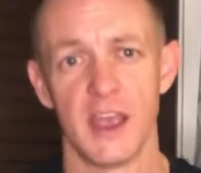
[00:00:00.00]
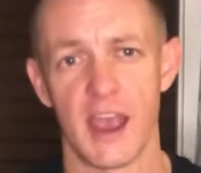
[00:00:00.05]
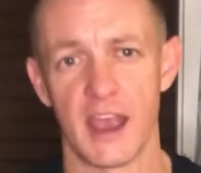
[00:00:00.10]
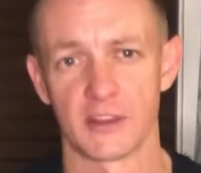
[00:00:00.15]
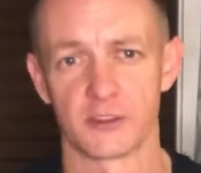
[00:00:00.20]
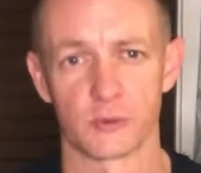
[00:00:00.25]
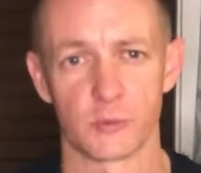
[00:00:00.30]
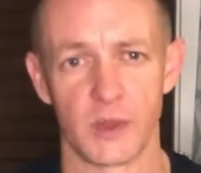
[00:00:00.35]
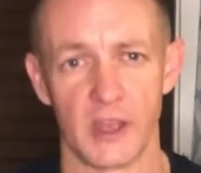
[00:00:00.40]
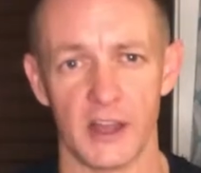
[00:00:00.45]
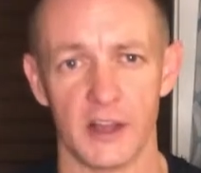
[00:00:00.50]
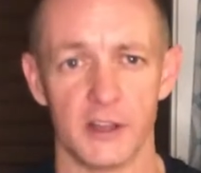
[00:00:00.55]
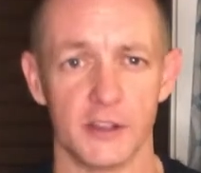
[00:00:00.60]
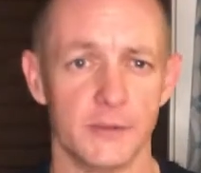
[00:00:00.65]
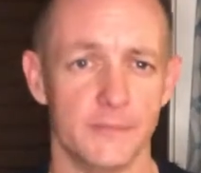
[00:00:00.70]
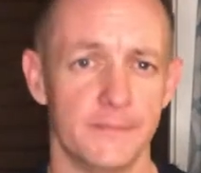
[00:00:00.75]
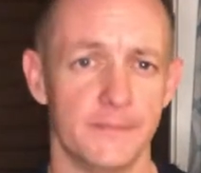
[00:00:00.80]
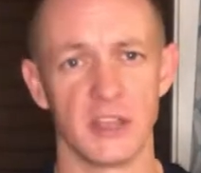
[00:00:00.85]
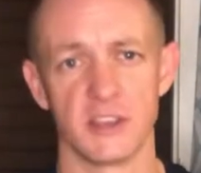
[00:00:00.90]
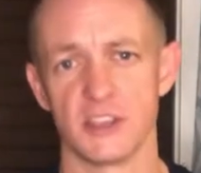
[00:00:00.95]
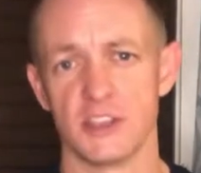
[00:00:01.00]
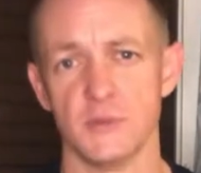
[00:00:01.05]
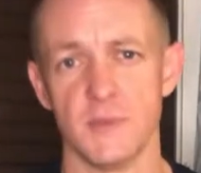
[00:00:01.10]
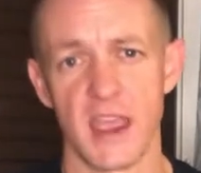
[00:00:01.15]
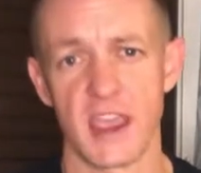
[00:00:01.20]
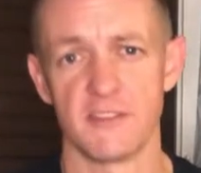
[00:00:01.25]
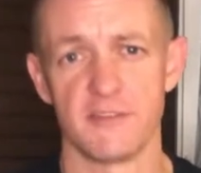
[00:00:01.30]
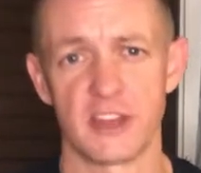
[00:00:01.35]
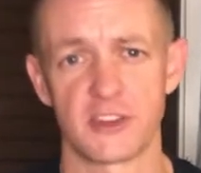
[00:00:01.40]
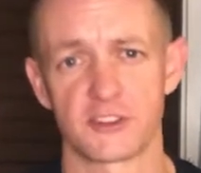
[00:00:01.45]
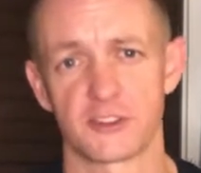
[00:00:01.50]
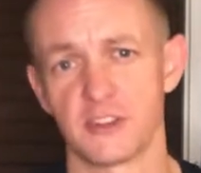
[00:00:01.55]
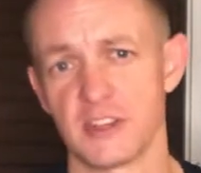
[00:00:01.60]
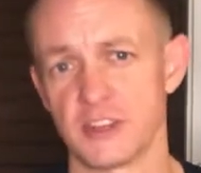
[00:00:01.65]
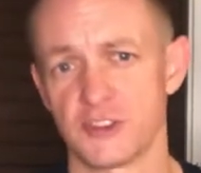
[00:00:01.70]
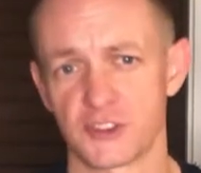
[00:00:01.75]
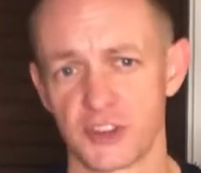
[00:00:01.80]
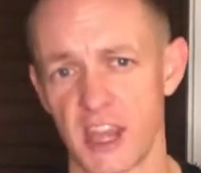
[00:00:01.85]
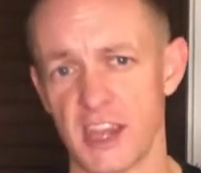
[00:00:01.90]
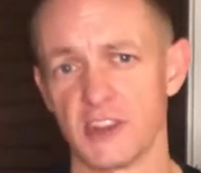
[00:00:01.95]
as well. But you may
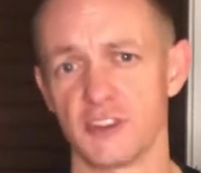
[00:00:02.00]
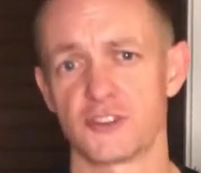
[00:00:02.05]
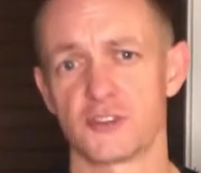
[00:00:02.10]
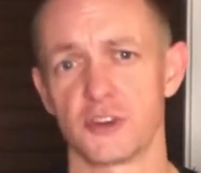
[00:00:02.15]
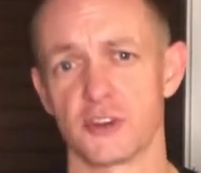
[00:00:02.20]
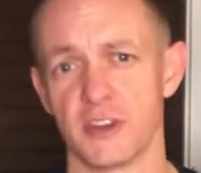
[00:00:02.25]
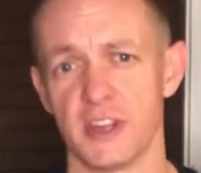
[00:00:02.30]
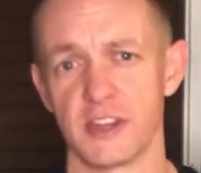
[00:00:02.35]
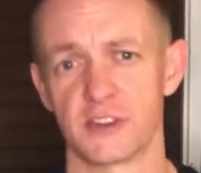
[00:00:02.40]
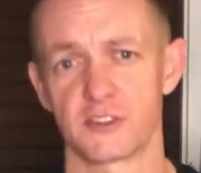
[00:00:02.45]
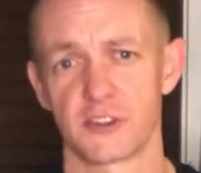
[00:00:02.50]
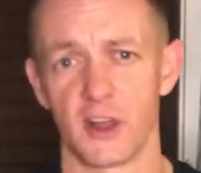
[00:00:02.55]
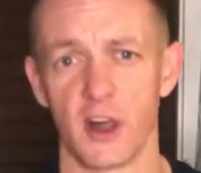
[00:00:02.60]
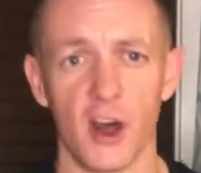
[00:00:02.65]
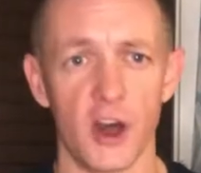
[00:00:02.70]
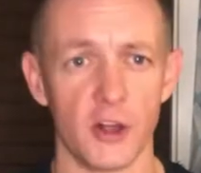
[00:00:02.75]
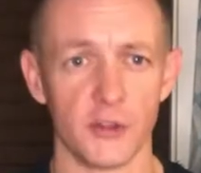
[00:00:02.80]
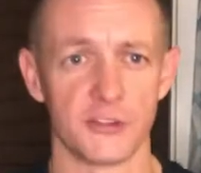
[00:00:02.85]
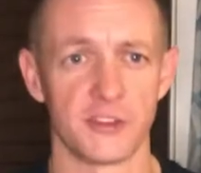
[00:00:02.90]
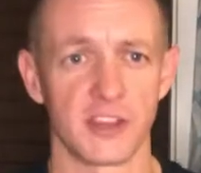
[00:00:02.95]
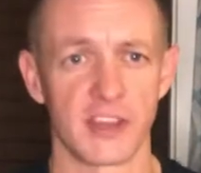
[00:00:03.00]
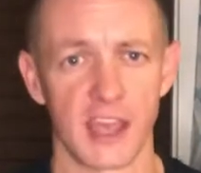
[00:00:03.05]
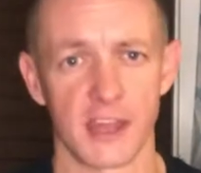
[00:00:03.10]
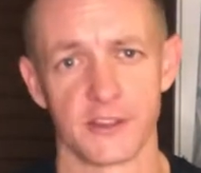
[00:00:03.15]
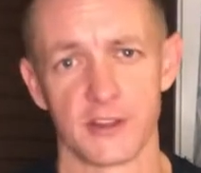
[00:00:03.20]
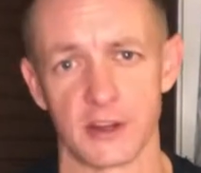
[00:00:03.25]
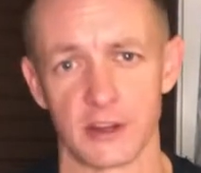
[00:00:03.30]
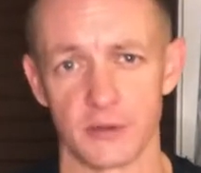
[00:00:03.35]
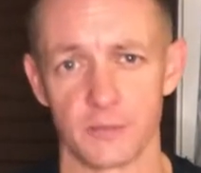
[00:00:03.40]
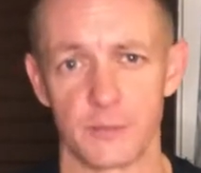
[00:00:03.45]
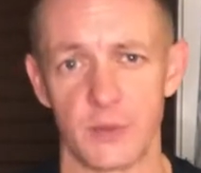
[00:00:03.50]
eventually change your niche altogether.